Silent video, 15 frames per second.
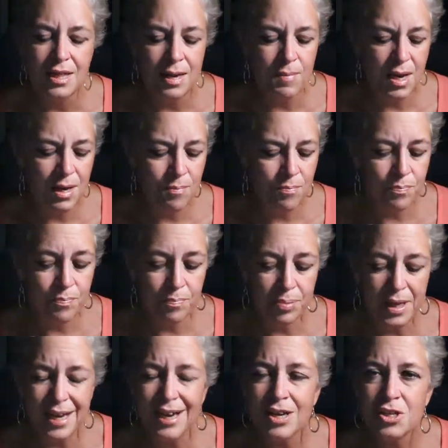They may
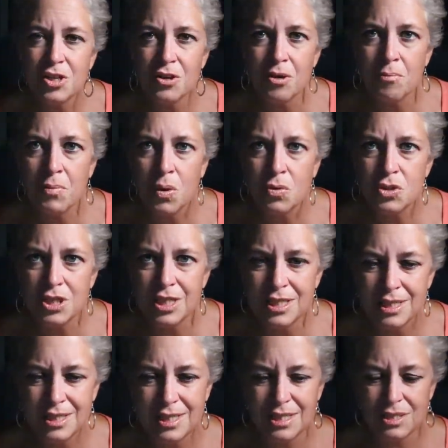play on your
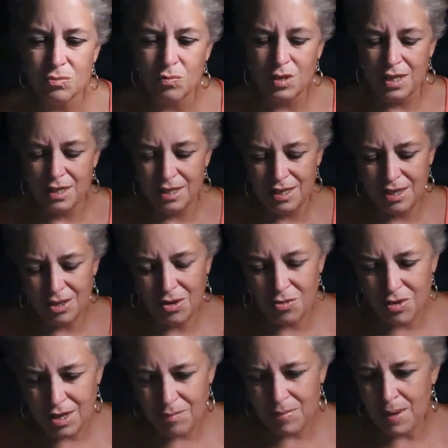emotions this week. You
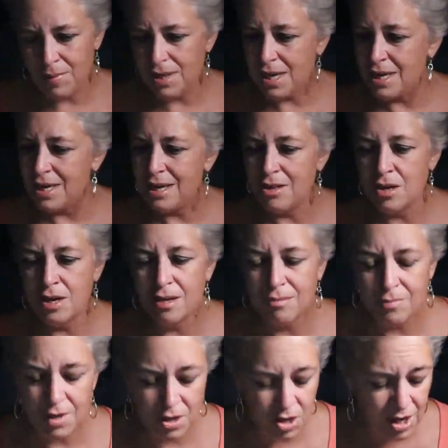know, maybe
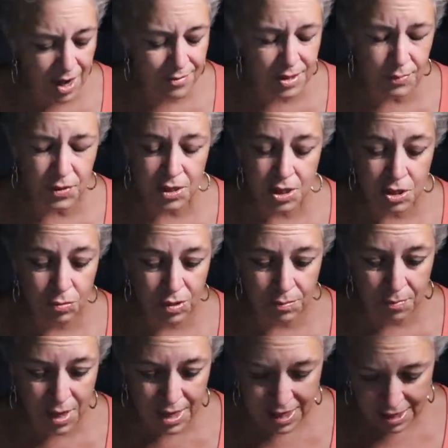they could have something to do
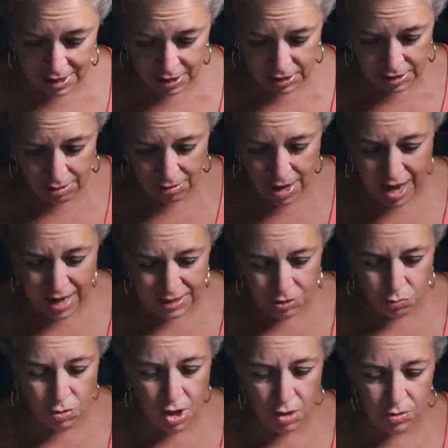with money, because the
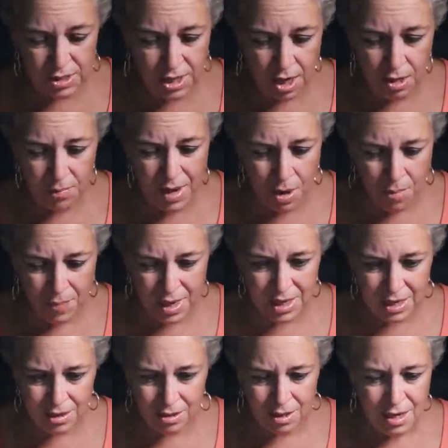last row is all about
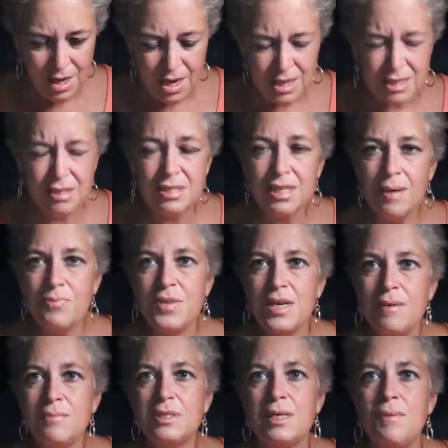money. So
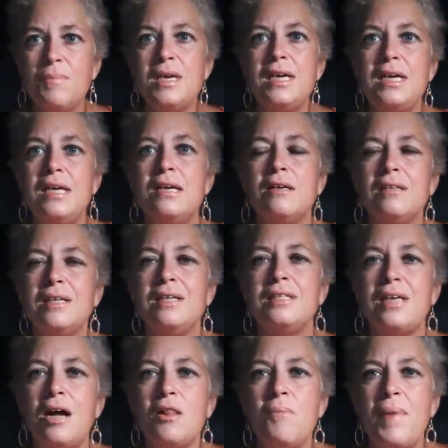somebody here that
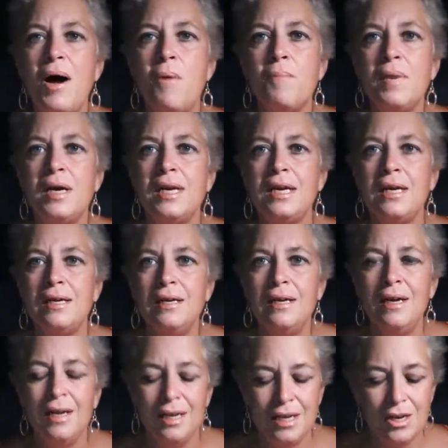is all about money.
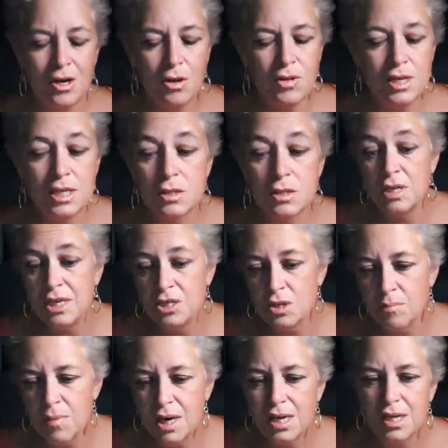You know, they need
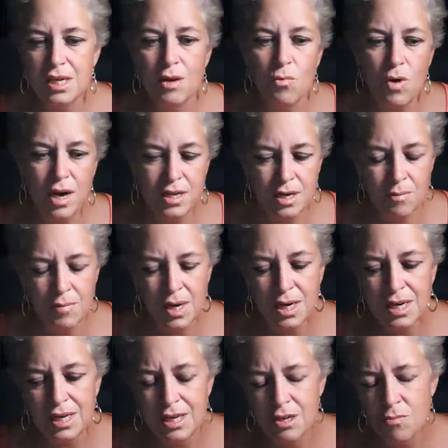your money. They want your
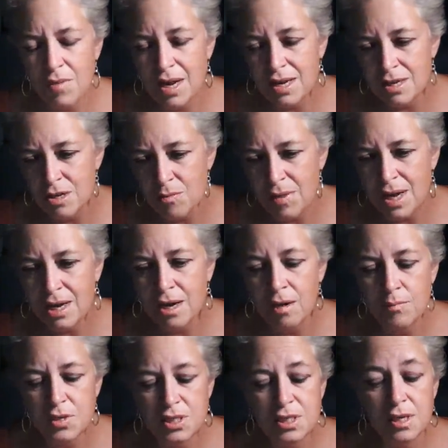money. You may
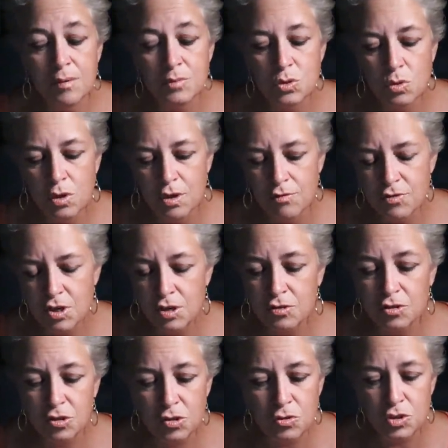come to some sort of
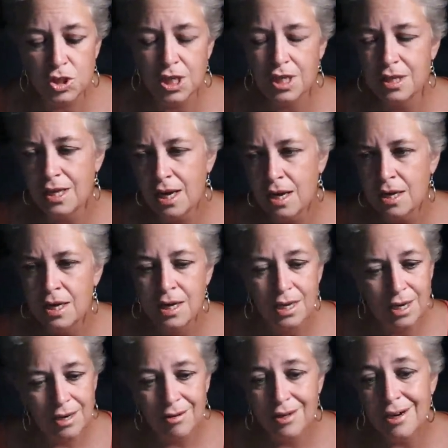conclusion that,
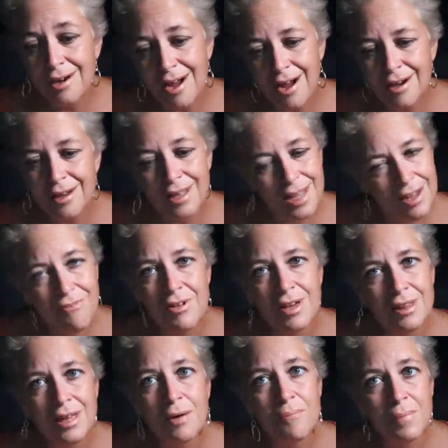you know, you're not
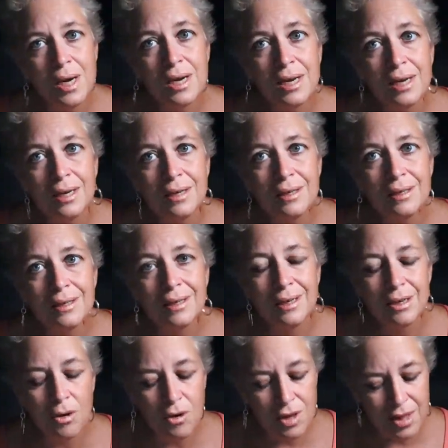giving them money.
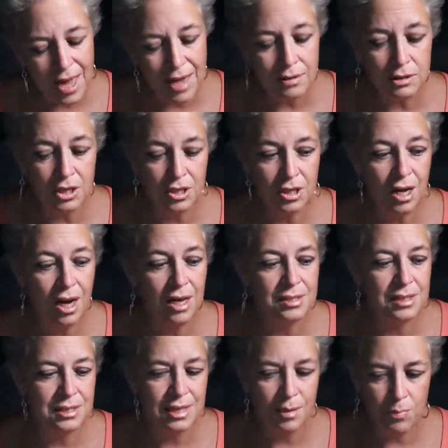You know, and that could
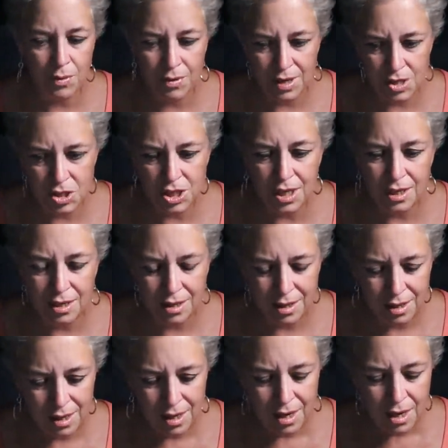cause a separation.